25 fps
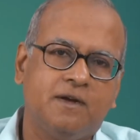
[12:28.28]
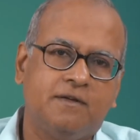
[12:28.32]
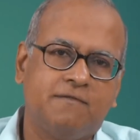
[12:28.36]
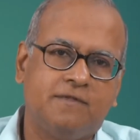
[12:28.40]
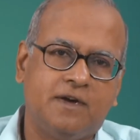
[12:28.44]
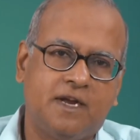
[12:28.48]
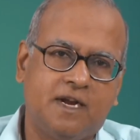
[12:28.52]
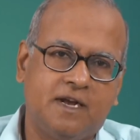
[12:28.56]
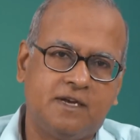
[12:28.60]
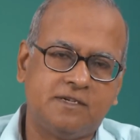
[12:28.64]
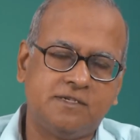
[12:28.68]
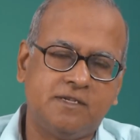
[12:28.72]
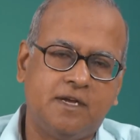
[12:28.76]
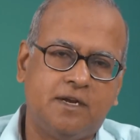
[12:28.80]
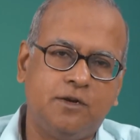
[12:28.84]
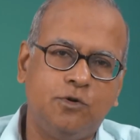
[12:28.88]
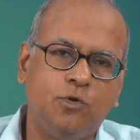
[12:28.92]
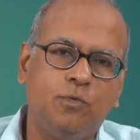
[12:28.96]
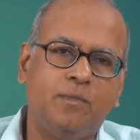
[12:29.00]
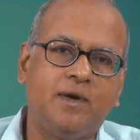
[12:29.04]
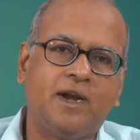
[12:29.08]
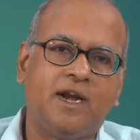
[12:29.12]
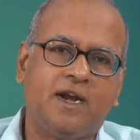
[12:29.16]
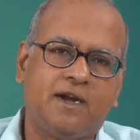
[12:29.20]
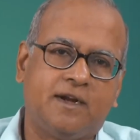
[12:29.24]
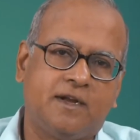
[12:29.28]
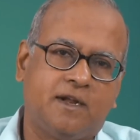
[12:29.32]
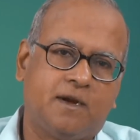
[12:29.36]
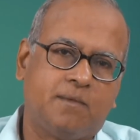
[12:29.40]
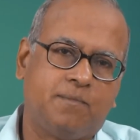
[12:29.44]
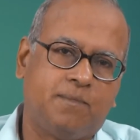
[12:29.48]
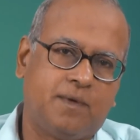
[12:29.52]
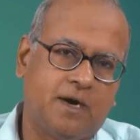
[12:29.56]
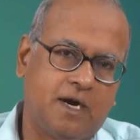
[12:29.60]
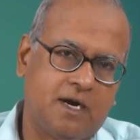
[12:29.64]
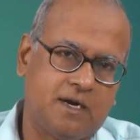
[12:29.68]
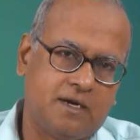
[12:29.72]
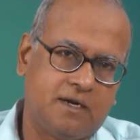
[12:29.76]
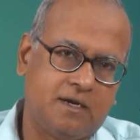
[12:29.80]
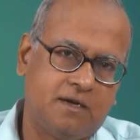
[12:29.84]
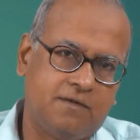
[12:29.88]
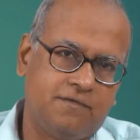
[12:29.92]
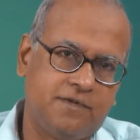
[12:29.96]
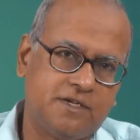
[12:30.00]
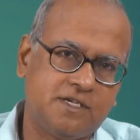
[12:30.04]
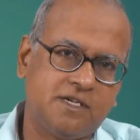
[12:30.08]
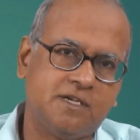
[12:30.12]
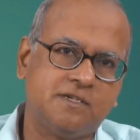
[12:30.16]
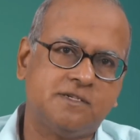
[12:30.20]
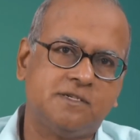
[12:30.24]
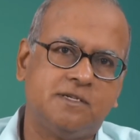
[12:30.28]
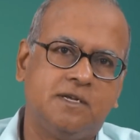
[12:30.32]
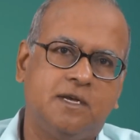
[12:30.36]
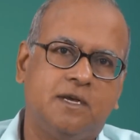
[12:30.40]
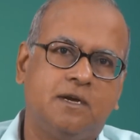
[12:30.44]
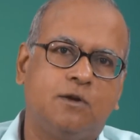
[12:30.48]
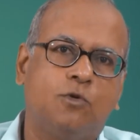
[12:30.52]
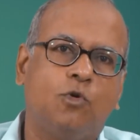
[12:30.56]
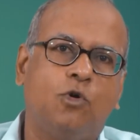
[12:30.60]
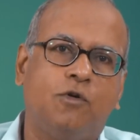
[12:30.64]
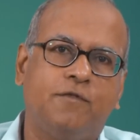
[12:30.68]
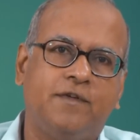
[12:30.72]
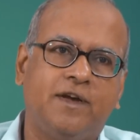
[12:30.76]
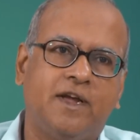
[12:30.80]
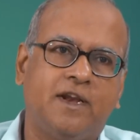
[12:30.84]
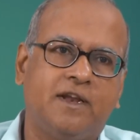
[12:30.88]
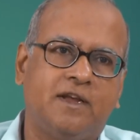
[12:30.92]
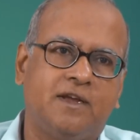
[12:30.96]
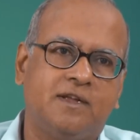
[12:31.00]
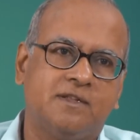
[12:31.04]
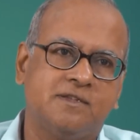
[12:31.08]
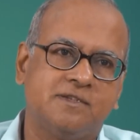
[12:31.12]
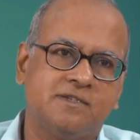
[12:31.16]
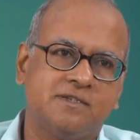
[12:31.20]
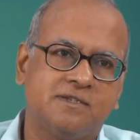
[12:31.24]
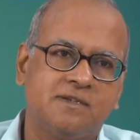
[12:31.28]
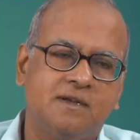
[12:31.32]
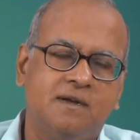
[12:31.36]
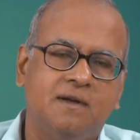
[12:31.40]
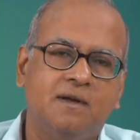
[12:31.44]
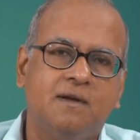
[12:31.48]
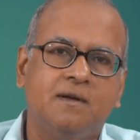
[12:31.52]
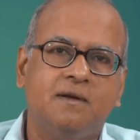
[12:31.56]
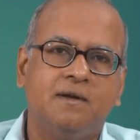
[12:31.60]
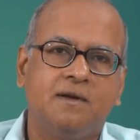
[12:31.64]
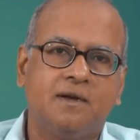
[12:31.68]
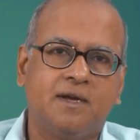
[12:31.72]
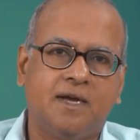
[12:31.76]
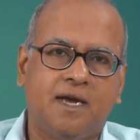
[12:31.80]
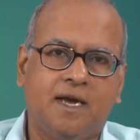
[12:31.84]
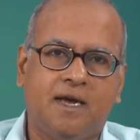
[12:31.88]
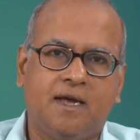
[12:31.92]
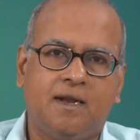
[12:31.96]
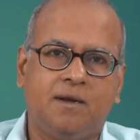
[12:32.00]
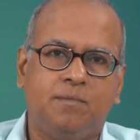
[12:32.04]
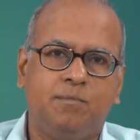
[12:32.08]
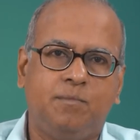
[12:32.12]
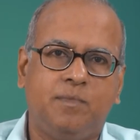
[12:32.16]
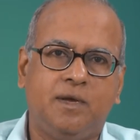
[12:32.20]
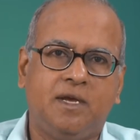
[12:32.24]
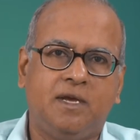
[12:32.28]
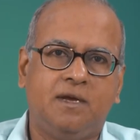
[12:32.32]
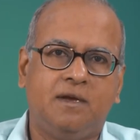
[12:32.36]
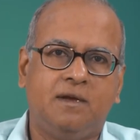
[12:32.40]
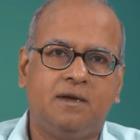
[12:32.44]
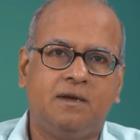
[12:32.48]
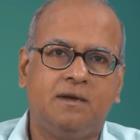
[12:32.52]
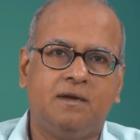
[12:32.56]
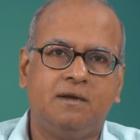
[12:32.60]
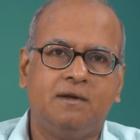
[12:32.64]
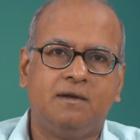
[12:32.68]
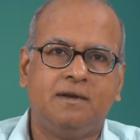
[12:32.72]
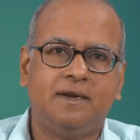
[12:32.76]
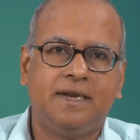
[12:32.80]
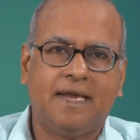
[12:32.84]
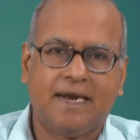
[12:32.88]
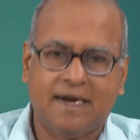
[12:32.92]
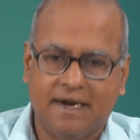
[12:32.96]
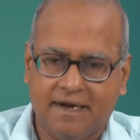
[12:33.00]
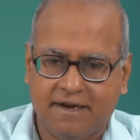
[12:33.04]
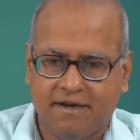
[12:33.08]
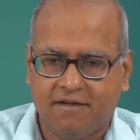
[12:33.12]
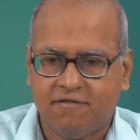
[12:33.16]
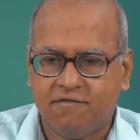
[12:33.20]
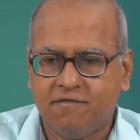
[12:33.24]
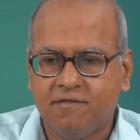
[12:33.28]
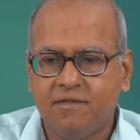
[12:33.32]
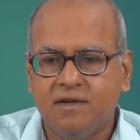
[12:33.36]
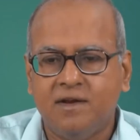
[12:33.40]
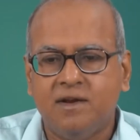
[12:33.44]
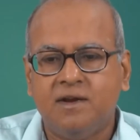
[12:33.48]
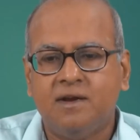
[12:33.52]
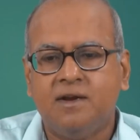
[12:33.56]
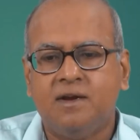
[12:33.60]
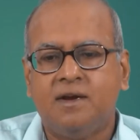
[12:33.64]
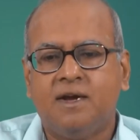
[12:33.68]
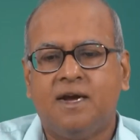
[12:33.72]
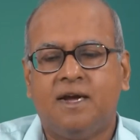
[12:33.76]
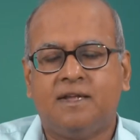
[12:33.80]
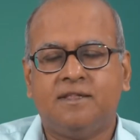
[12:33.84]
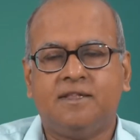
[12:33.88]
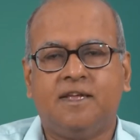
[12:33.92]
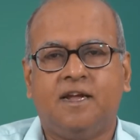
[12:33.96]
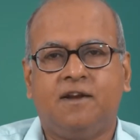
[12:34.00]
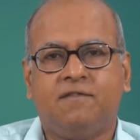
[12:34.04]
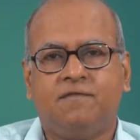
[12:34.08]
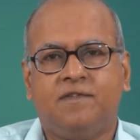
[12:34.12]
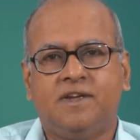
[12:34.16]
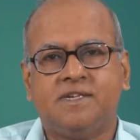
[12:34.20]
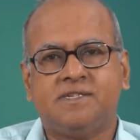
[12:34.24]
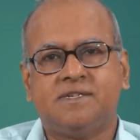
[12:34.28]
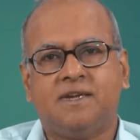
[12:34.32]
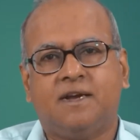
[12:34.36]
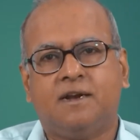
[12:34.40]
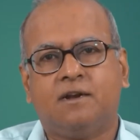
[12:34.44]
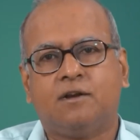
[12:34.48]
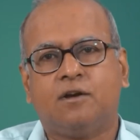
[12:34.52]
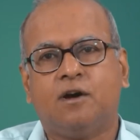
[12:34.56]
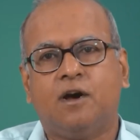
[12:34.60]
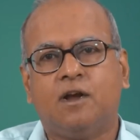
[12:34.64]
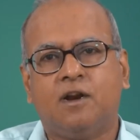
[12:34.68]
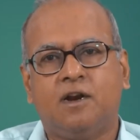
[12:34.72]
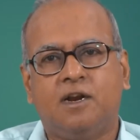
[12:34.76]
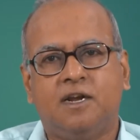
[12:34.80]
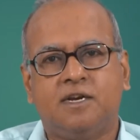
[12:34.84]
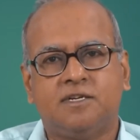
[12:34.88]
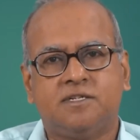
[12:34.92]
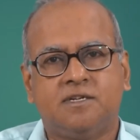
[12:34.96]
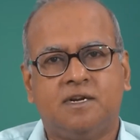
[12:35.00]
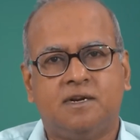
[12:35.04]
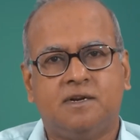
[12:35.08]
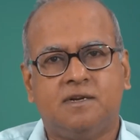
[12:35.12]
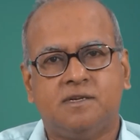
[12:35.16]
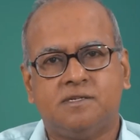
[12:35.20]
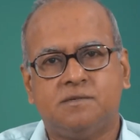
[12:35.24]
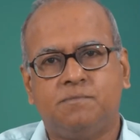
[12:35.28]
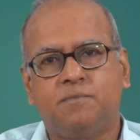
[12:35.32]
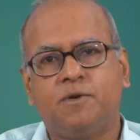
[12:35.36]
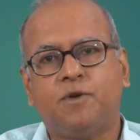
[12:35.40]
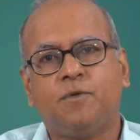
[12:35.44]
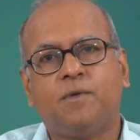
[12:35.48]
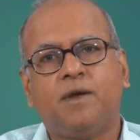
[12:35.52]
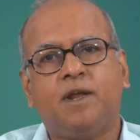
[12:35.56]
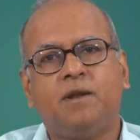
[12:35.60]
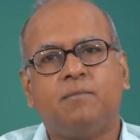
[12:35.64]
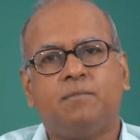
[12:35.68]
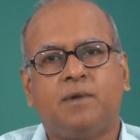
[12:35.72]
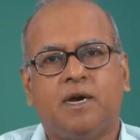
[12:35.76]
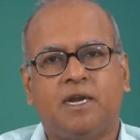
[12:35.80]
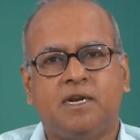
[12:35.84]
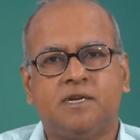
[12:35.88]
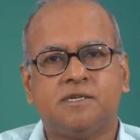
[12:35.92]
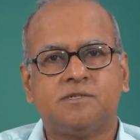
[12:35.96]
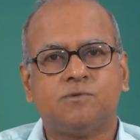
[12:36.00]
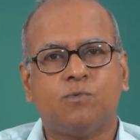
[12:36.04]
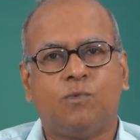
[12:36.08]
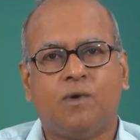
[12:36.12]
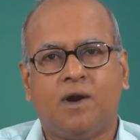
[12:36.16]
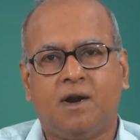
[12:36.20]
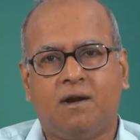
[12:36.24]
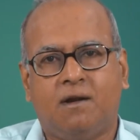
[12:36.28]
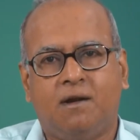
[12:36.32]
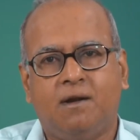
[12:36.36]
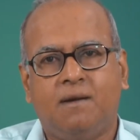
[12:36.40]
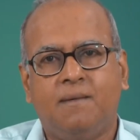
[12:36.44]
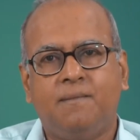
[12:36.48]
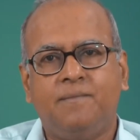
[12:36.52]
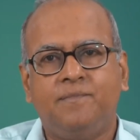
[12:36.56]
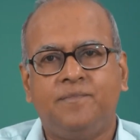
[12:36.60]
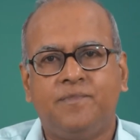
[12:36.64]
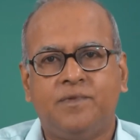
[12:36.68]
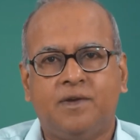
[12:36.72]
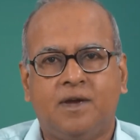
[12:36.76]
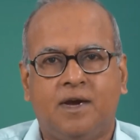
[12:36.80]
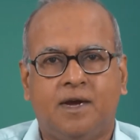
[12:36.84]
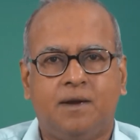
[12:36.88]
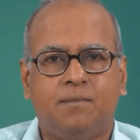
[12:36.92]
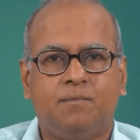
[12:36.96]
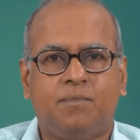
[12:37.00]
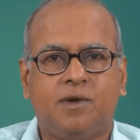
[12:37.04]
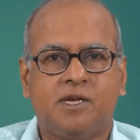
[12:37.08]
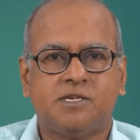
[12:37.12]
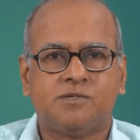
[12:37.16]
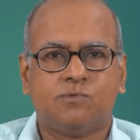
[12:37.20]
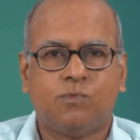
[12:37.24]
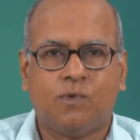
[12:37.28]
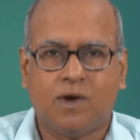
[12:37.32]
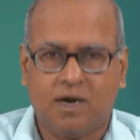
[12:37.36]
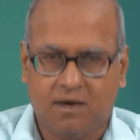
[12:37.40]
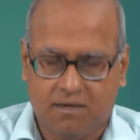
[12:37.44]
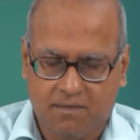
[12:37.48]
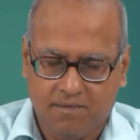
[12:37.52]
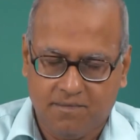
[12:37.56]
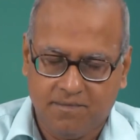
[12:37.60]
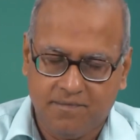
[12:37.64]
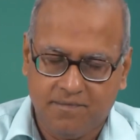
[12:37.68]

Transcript: whereas the numerator part which is the covariance can be negative and then we said correlation is between minus 1 and plus 1.